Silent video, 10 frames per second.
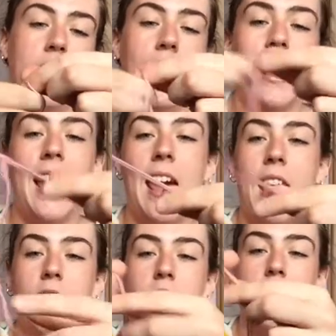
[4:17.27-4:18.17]
like
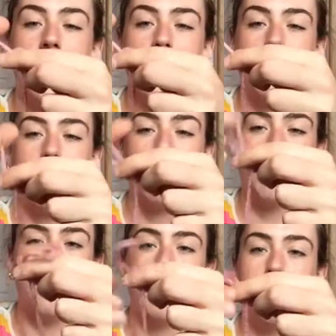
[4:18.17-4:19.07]
every
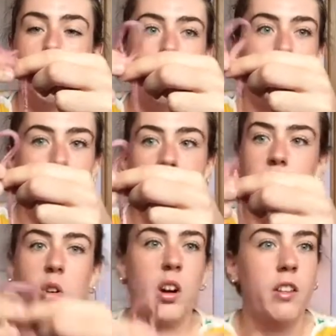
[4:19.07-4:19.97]

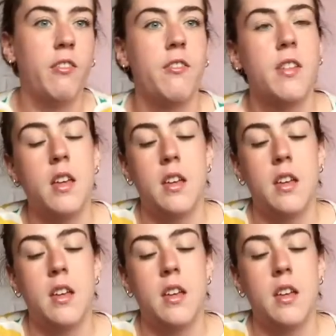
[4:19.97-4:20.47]
sort of